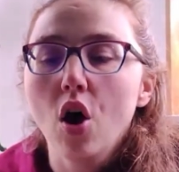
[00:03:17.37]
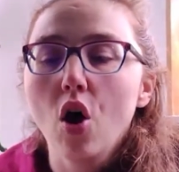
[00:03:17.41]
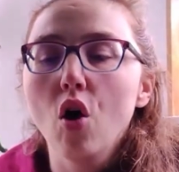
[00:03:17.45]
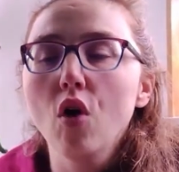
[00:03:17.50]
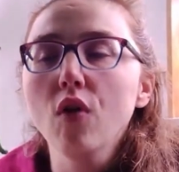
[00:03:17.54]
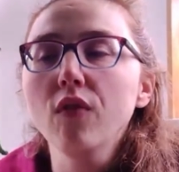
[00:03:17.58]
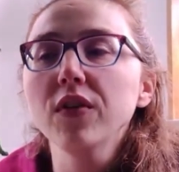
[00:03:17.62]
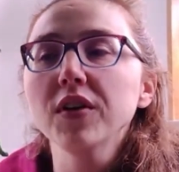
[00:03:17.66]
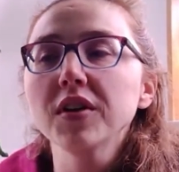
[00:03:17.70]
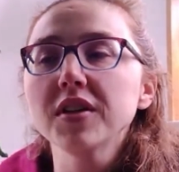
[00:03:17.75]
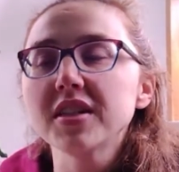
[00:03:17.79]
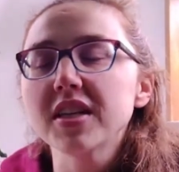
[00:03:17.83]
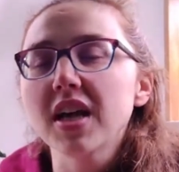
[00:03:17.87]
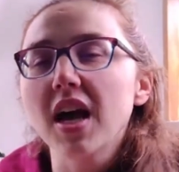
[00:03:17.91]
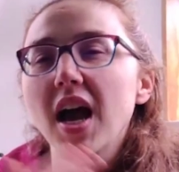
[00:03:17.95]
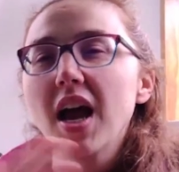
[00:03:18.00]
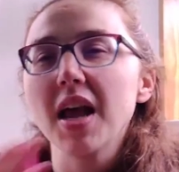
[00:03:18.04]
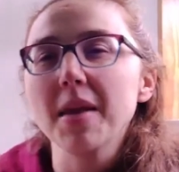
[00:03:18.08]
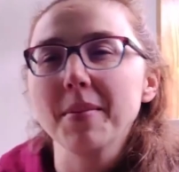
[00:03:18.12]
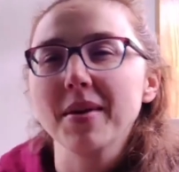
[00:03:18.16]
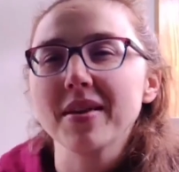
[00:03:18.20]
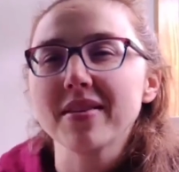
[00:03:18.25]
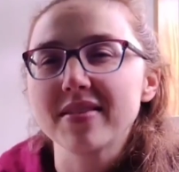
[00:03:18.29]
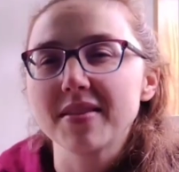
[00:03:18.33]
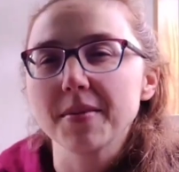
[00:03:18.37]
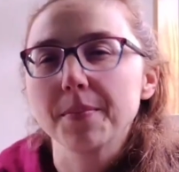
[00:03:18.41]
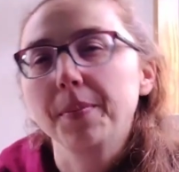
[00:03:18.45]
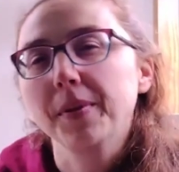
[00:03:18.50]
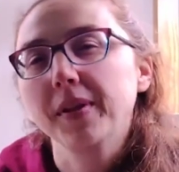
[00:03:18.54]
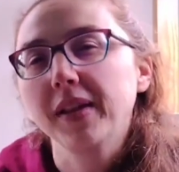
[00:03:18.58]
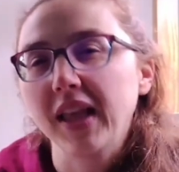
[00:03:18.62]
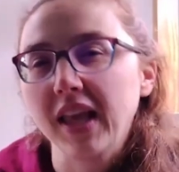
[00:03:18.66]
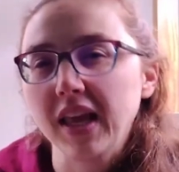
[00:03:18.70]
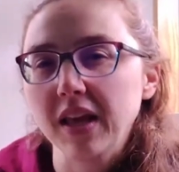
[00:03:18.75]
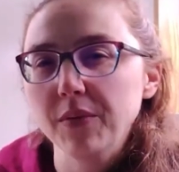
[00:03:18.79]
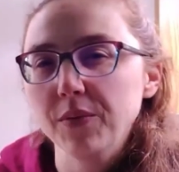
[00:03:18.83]
Over time, as the
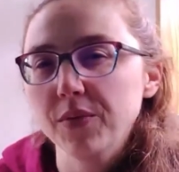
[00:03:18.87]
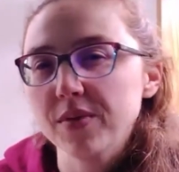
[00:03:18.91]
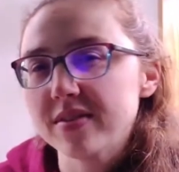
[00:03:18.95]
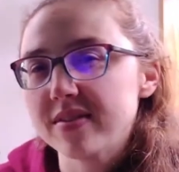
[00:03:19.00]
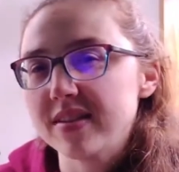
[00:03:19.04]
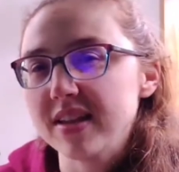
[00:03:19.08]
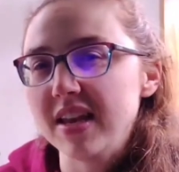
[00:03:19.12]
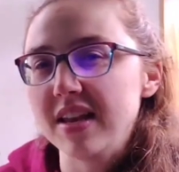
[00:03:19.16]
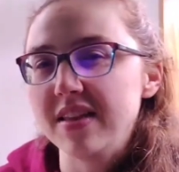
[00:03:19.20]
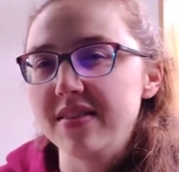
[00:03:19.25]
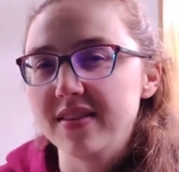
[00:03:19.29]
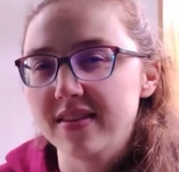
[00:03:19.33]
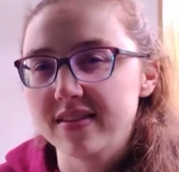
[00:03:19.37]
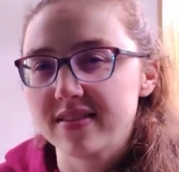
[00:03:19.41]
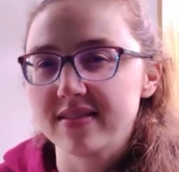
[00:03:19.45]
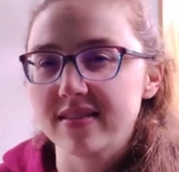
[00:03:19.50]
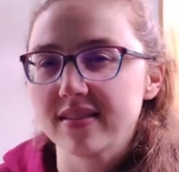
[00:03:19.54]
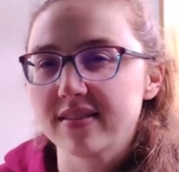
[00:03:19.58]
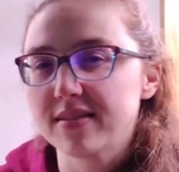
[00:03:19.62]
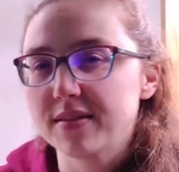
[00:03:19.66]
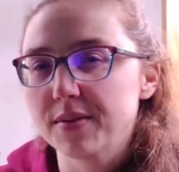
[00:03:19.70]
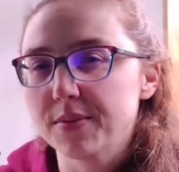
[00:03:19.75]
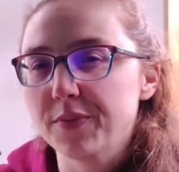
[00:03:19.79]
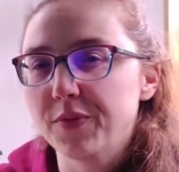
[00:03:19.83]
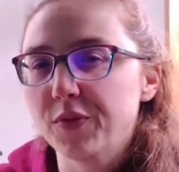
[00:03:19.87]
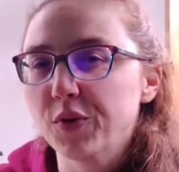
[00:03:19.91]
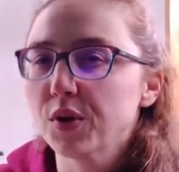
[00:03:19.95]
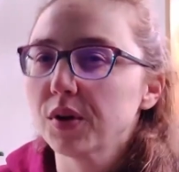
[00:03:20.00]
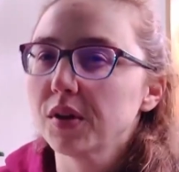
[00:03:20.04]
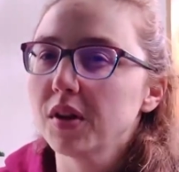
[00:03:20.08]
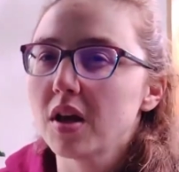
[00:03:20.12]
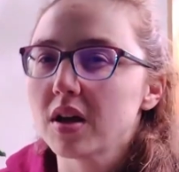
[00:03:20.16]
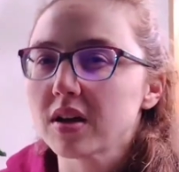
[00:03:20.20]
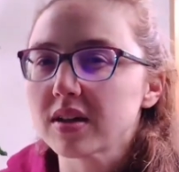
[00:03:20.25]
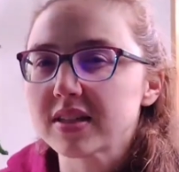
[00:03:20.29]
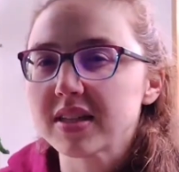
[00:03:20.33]
plant was in the system for
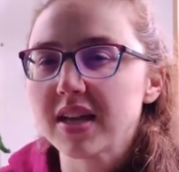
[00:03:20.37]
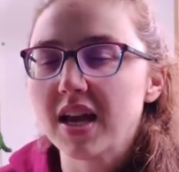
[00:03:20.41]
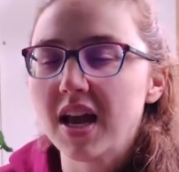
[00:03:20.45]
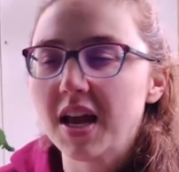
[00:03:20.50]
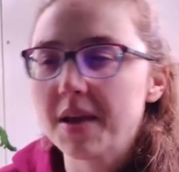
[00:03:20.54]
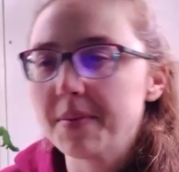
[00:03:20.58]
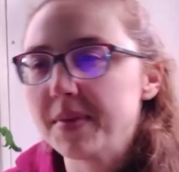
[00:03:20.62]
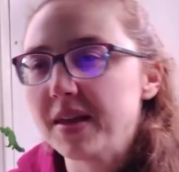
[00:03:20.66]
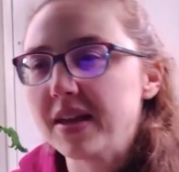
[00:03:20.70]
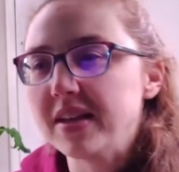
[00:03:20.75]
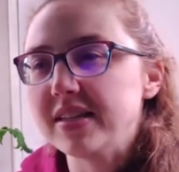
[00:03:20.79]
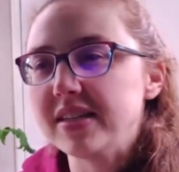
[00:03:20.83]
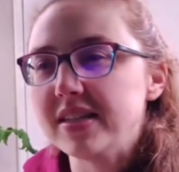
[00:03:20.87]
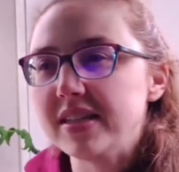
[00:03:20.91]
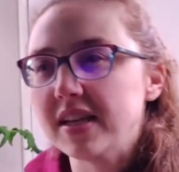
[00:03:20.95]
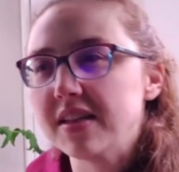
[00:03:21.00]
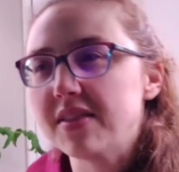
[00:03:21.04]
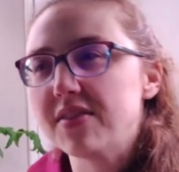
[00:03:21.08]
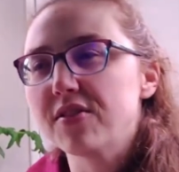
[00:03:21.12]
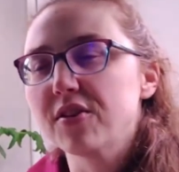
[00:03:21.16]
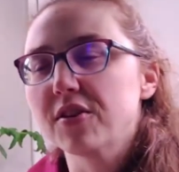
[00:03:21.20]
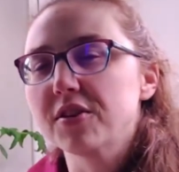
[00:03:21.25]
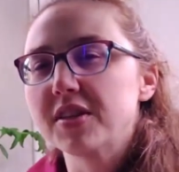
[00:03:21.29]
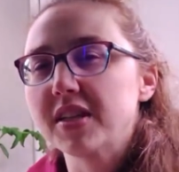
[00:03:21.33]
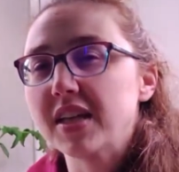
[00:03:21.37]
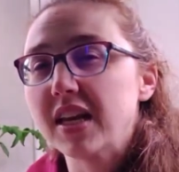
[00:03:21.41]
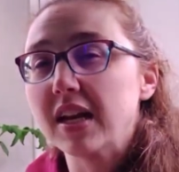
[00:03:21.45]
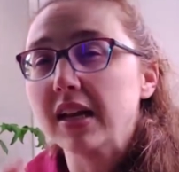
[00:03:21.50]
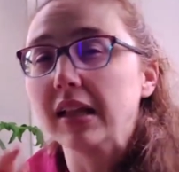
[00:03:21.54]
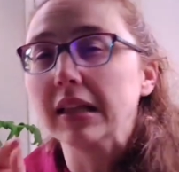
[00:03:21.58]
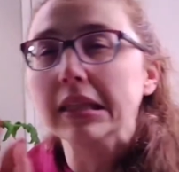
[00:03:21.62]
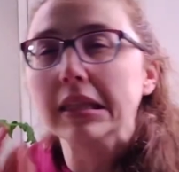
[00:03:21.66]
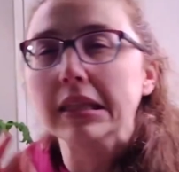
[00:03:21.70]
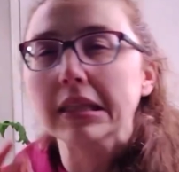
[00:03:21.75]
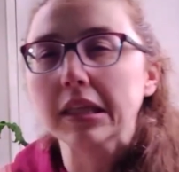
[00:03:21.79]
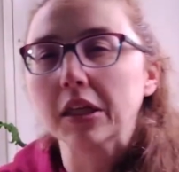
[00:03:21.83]
a long time, they did start to get
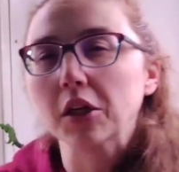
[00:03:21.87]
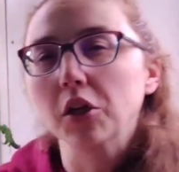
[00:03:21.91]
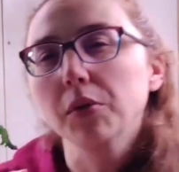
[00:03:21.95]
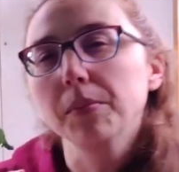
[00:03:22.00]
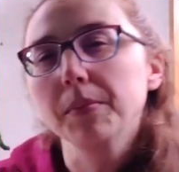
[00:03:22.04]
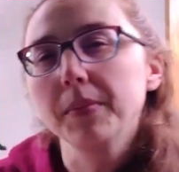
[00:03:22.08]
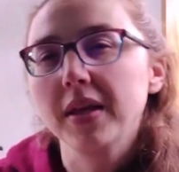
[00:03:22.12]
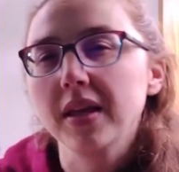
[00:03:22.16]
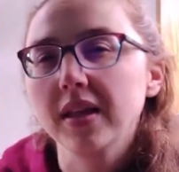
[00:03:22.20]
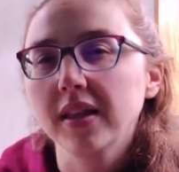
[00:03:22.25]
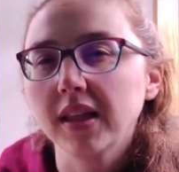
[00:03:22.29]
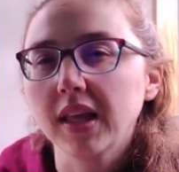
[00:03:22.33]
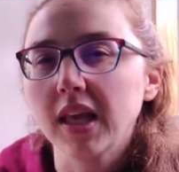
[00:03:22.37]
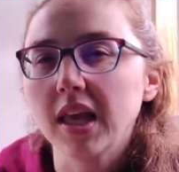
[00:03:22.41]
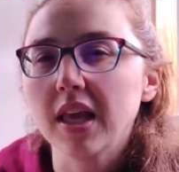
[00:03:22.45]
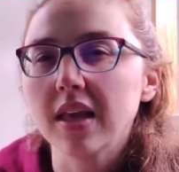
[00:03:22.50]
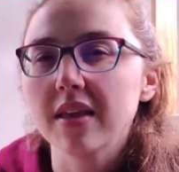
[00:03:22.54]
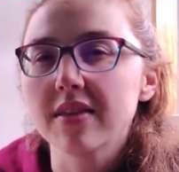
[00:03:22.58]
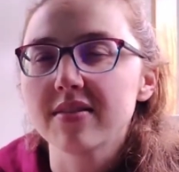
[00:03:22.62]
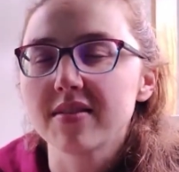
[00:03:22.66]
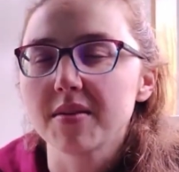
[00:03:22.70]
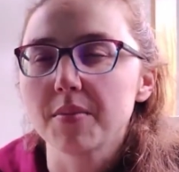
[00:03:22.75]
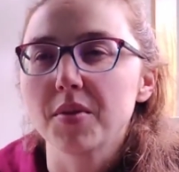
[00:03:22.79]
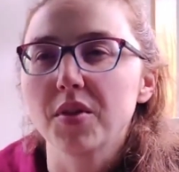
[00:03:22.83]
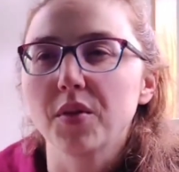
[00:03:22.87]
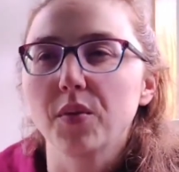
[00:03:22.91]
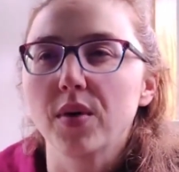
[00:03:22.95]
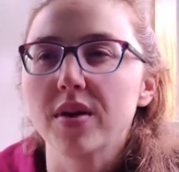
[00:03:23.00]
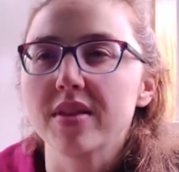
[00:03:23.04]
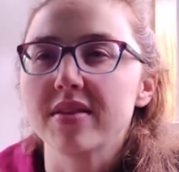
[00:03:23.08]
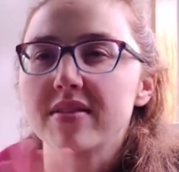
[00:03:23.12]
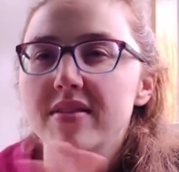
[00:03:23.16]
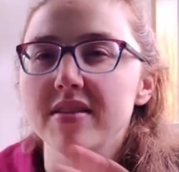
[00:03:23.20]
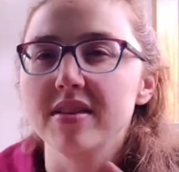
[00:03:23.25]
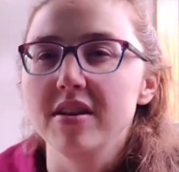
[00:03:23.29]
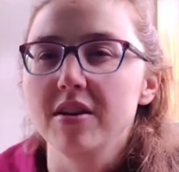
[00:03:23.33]
a little mealy, some of the
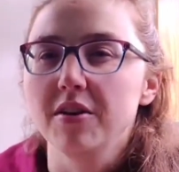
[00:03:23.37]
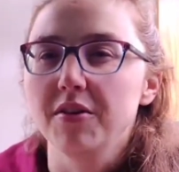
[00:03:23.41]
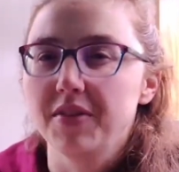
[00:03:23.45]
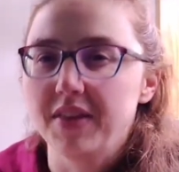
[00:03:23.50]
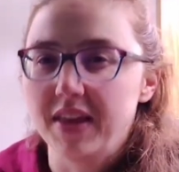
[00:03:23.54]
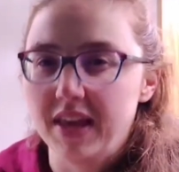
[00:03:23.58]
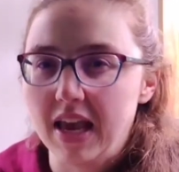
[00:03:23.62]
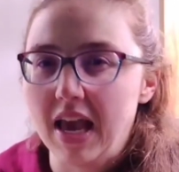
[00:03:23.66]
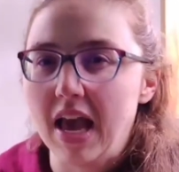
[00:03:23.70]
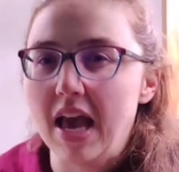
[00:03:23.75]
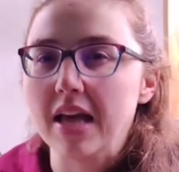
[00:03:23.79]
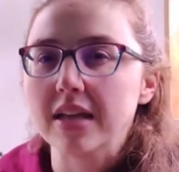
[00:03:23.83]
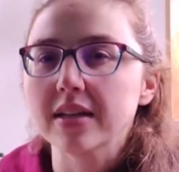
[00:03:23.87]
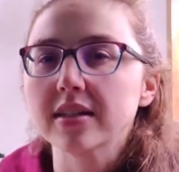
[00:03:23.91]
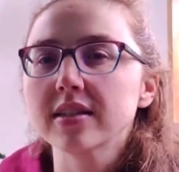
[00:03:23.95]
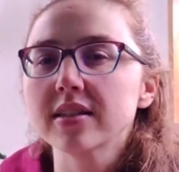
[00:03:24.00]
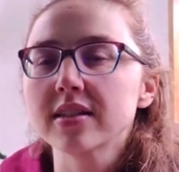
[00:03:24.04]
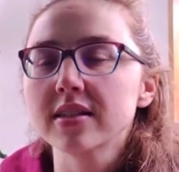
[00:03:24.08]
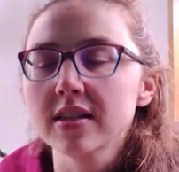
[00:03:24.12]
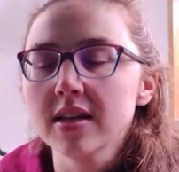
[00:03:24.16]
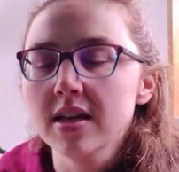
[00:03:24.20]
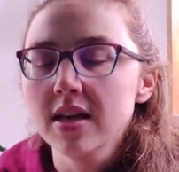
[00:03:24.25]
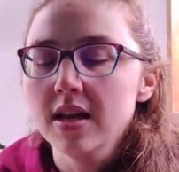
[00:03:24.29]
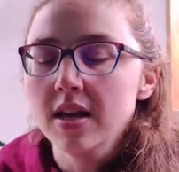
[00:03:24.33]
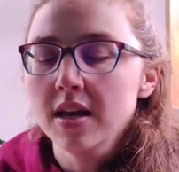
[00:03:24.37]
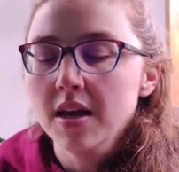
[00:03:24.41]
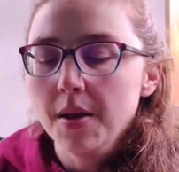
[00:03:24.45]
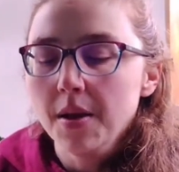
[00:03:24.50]
ones near the end.